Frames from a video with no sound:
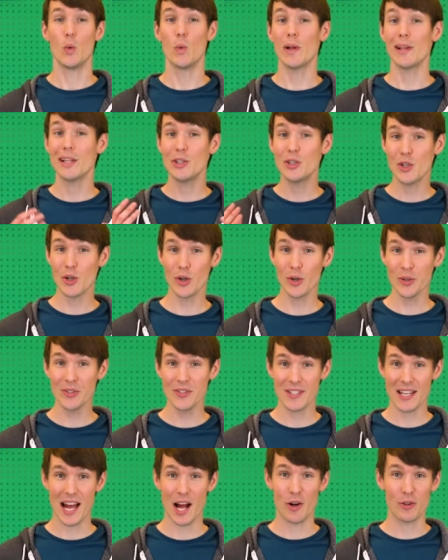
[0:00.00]
Well, it
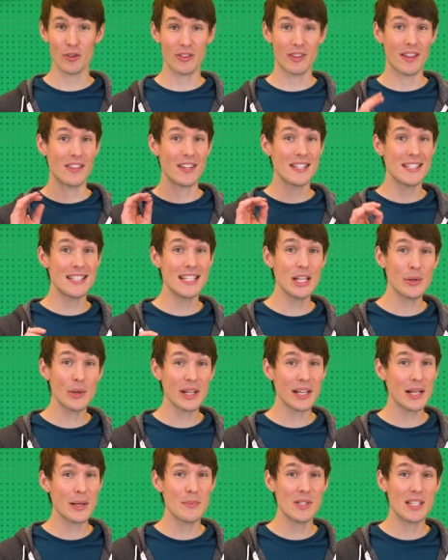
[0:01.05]
turns out that the
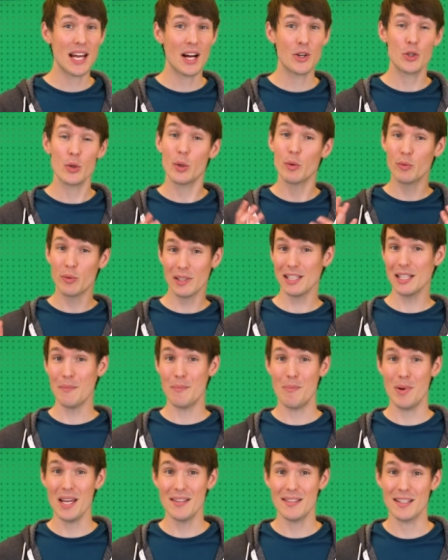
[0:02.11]
secret comes down to a really
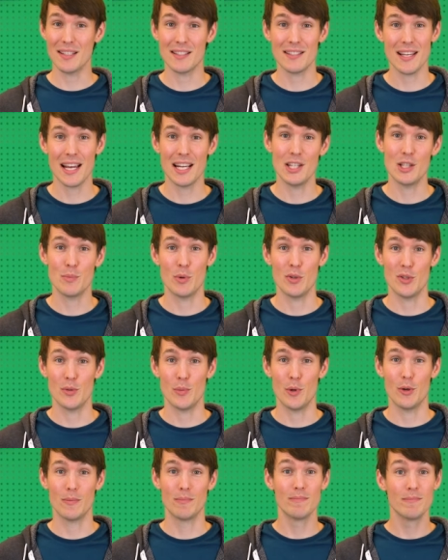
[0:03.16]
basic science
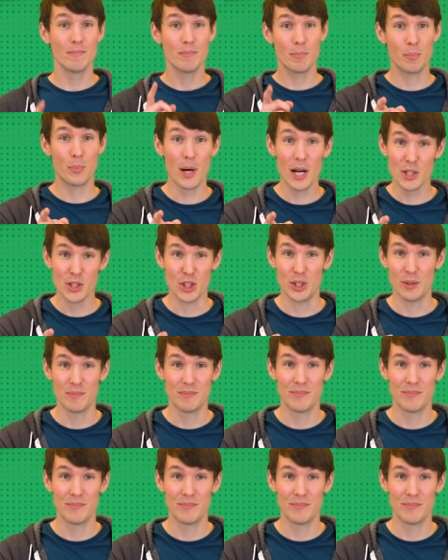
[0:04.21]
principle pressure.